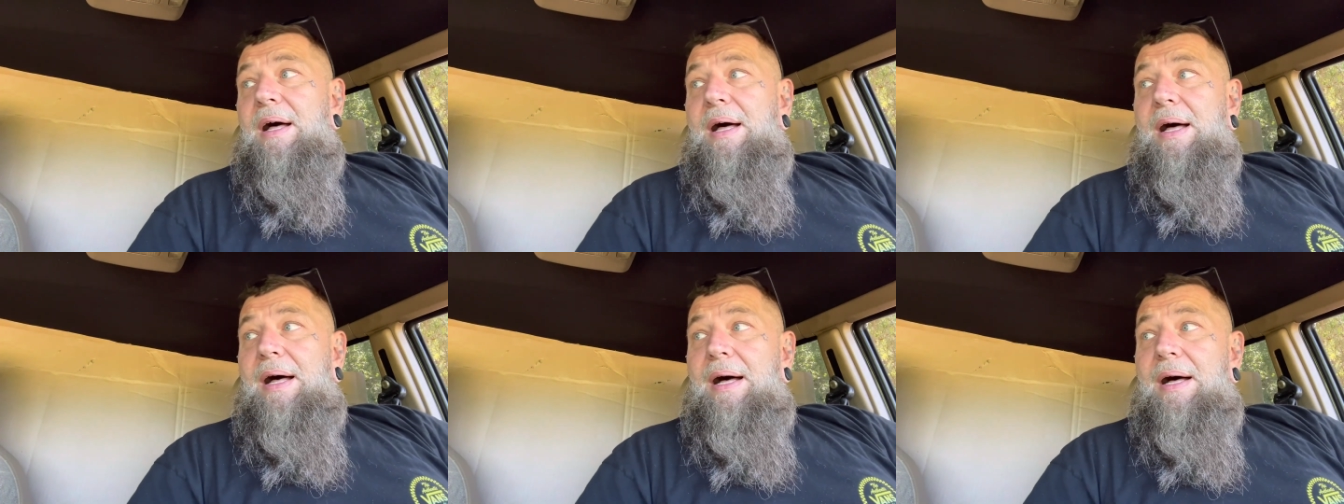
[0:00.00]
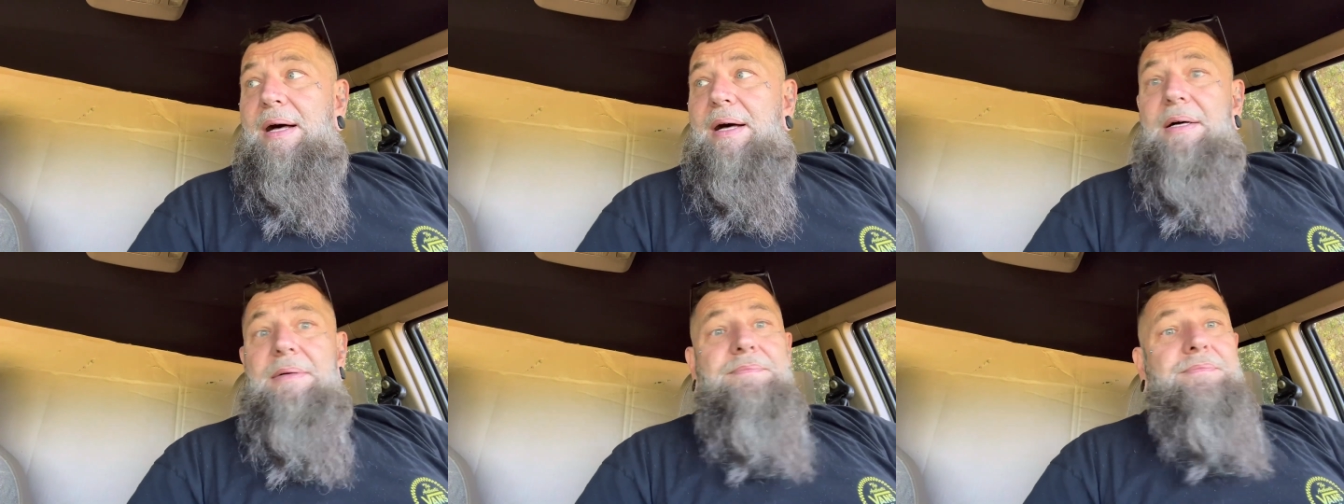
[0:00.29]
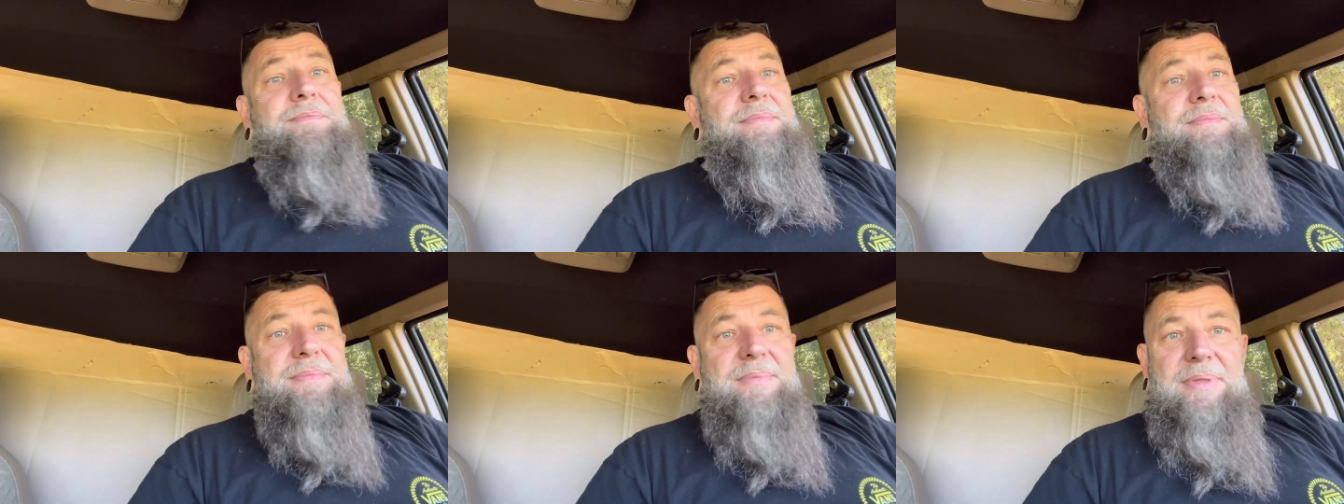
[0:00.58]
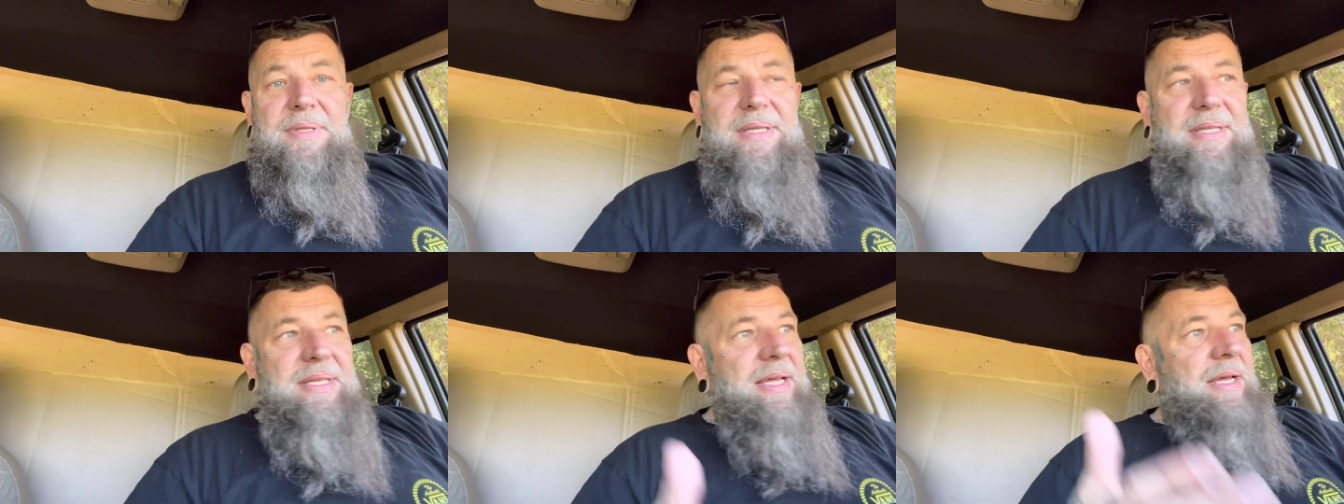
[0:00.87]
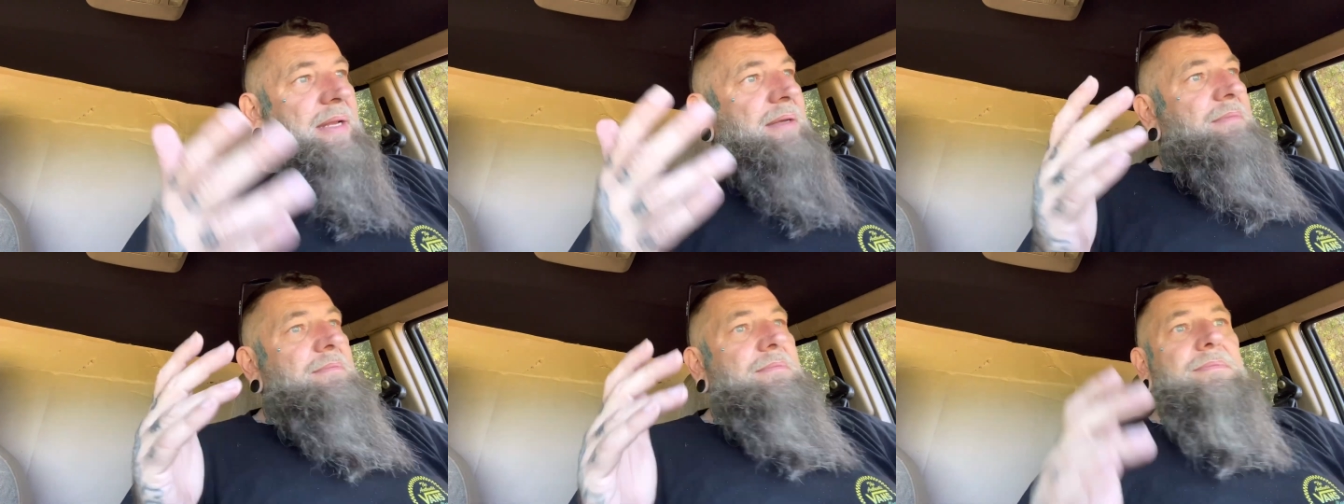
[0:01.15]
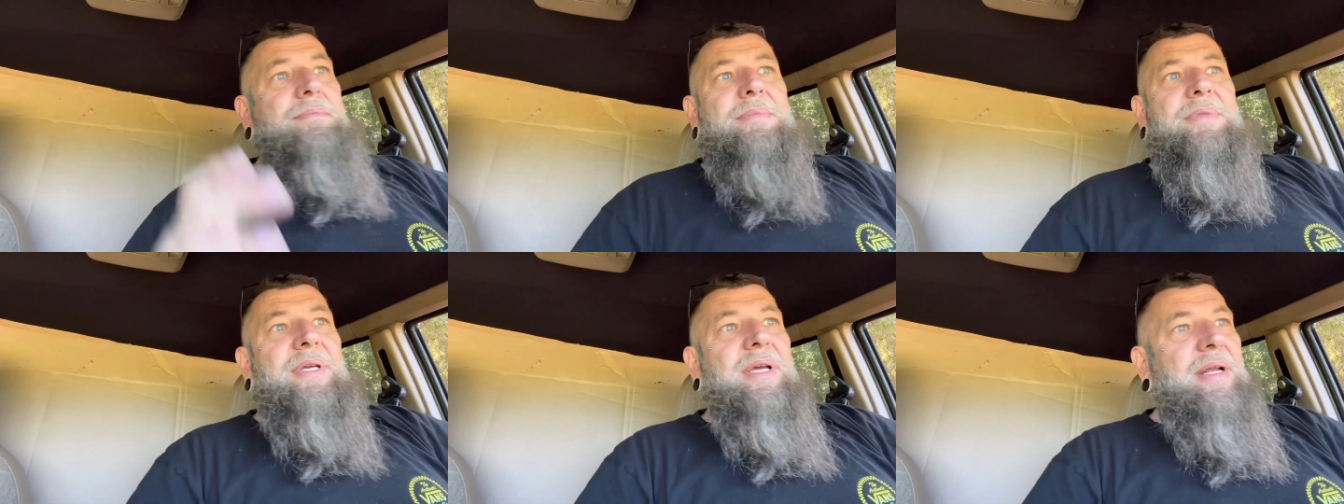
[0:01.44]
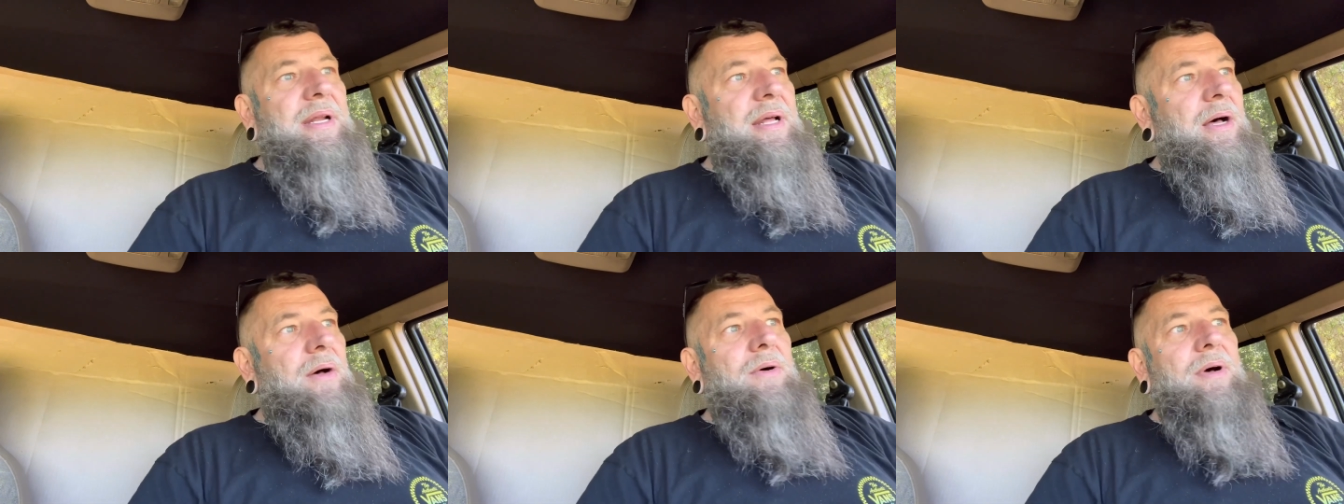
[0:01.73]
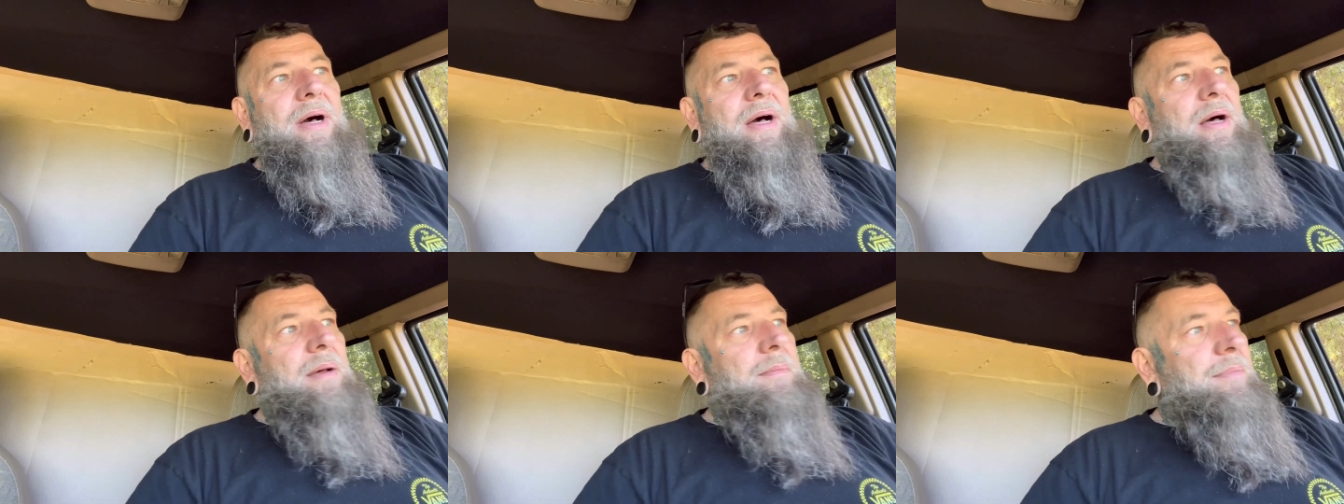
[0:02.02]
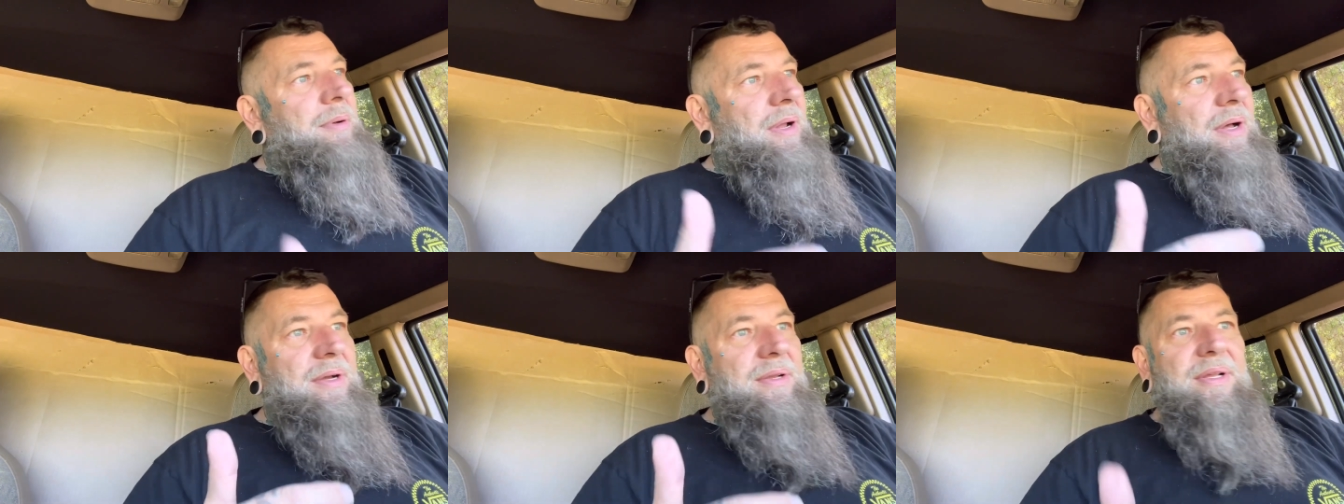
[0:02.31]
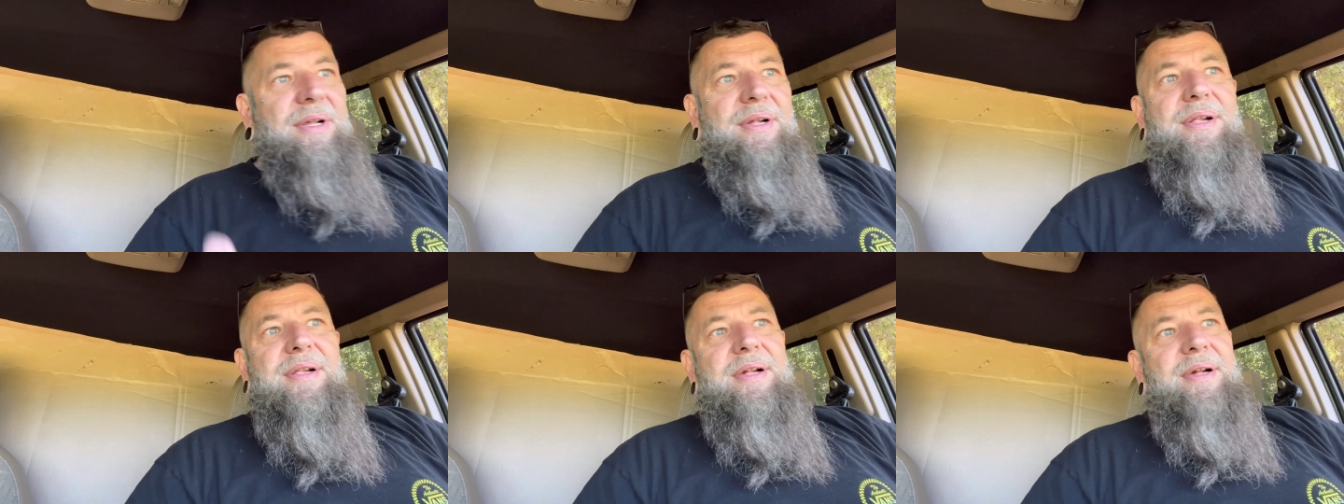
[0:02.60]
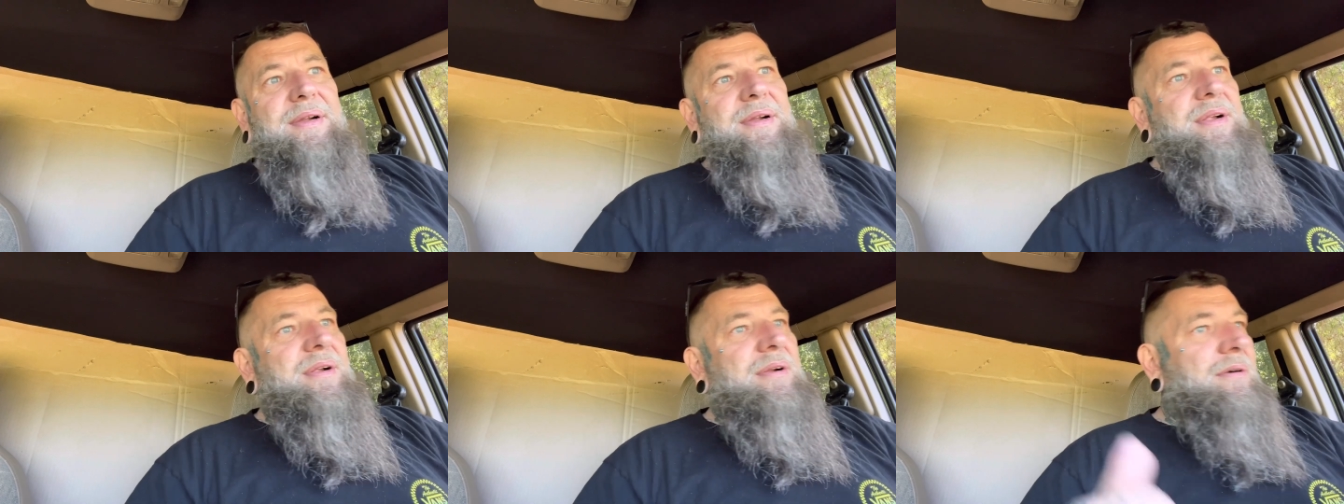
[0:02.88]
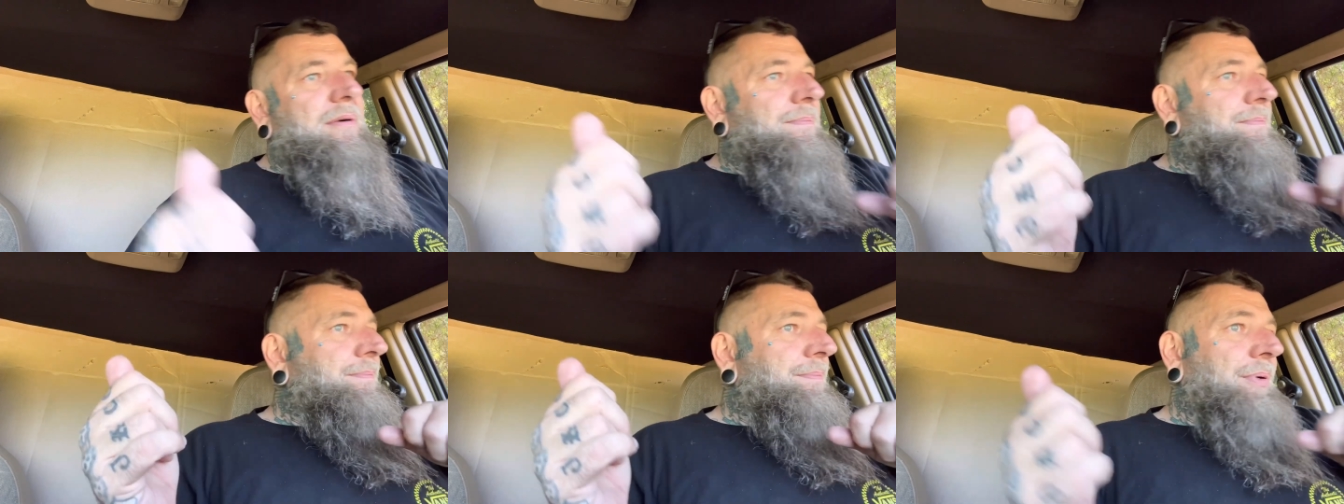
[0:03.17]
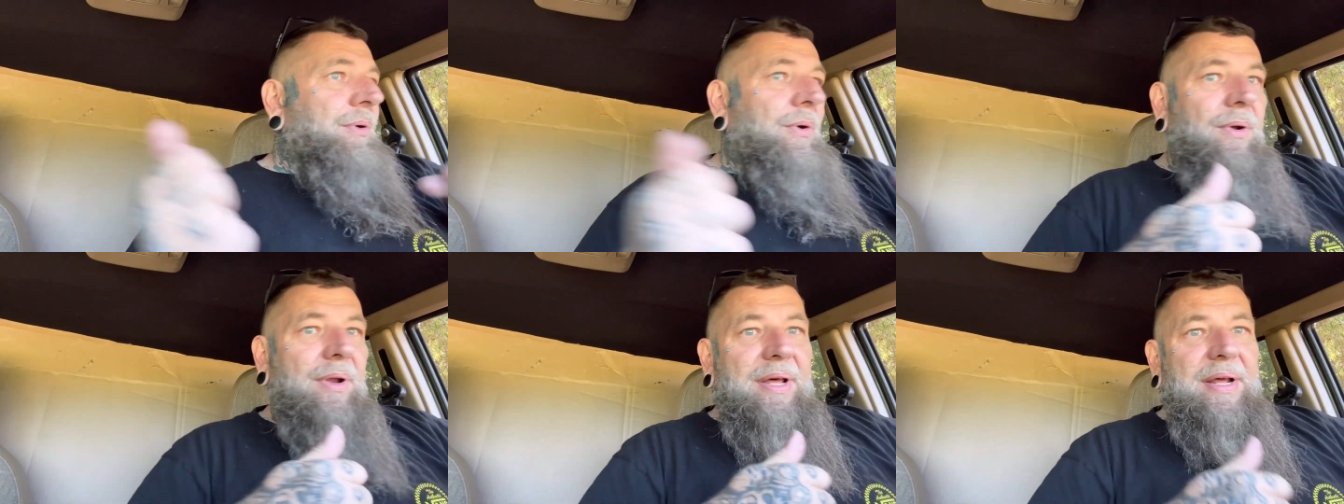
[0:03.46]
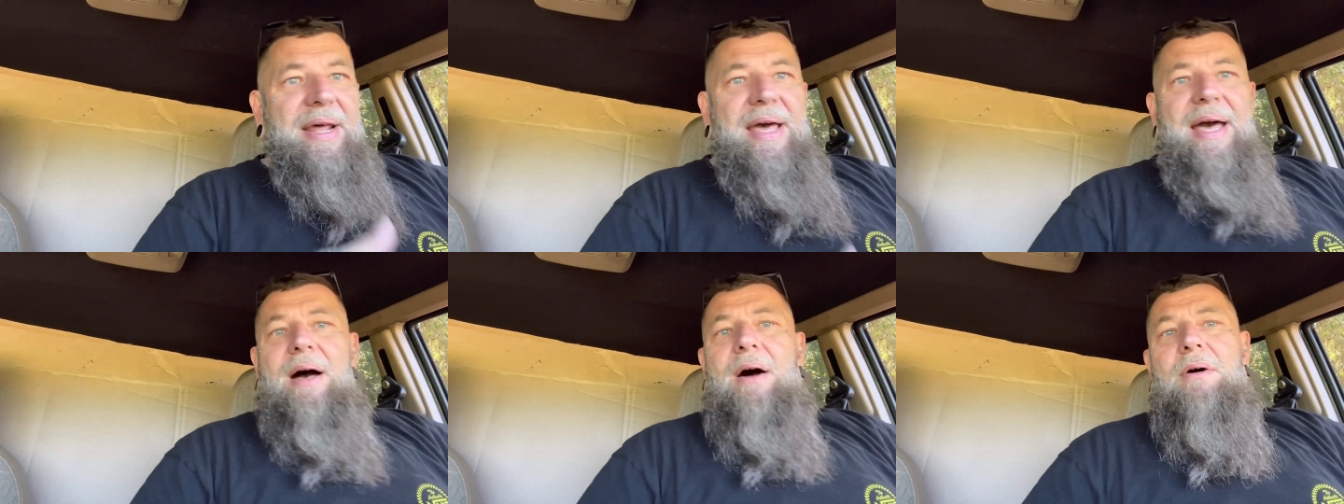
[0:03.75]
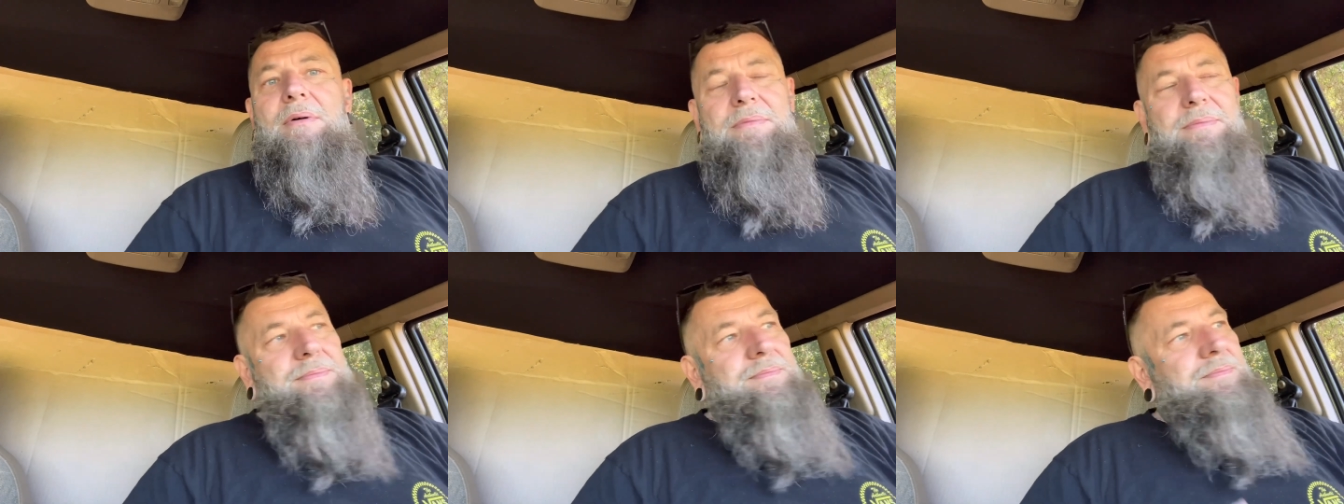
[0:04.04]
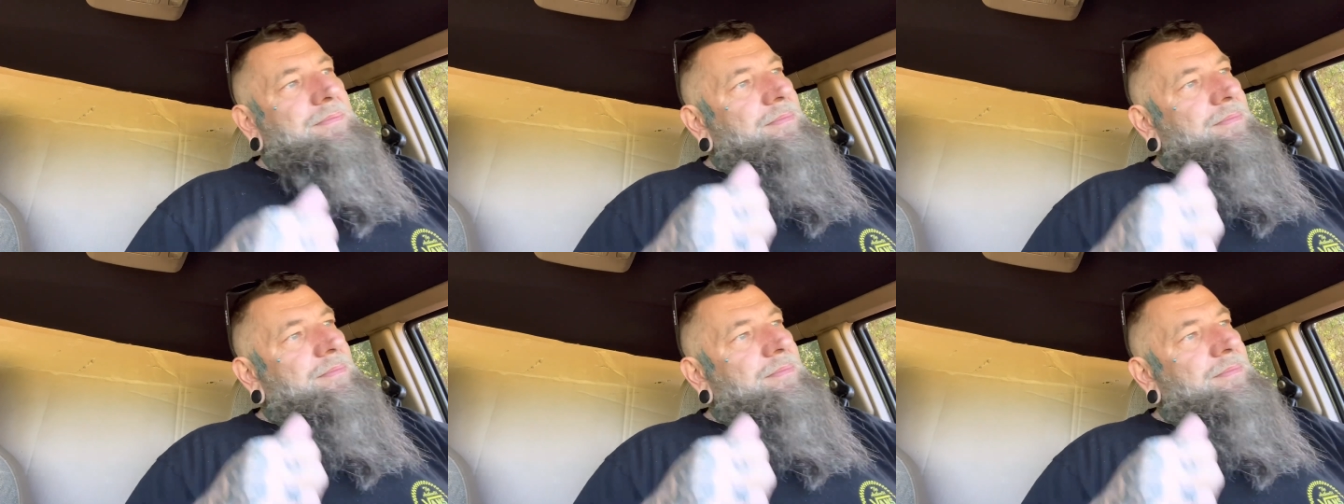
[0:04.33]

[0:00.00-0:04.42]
Uh, then, you know, unplug the sensor, pull it out,